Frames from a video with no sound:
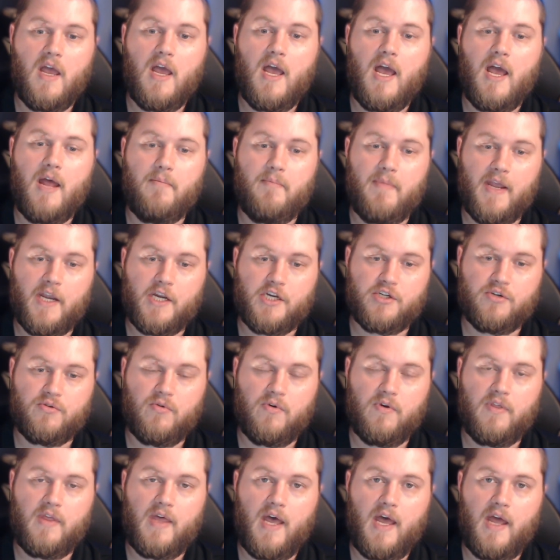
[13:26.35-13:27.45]
and make sure
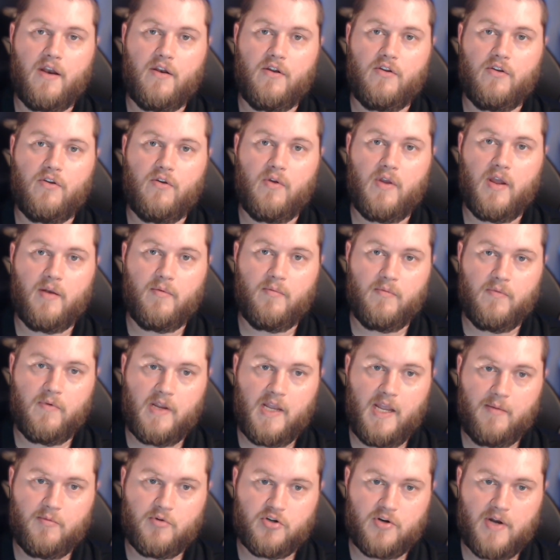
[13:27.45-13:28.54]
that you can
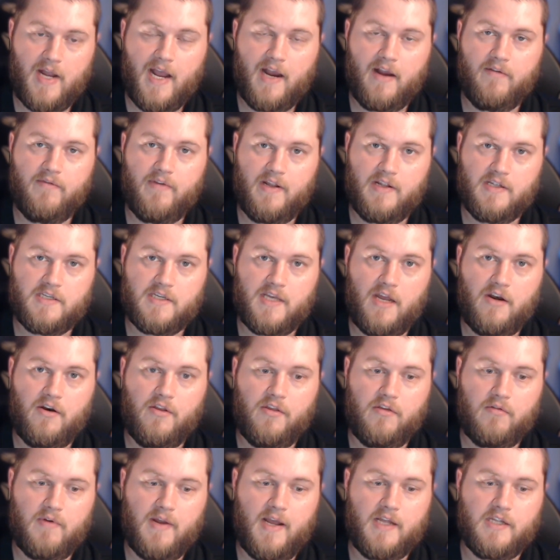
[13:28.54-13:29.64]
keep track of insider
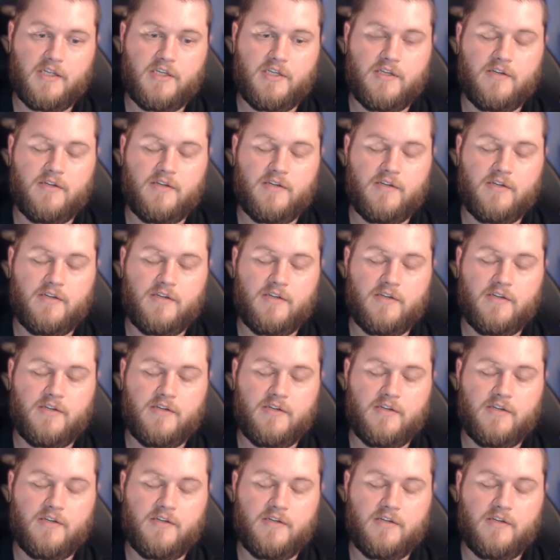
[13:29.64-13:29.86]
threats.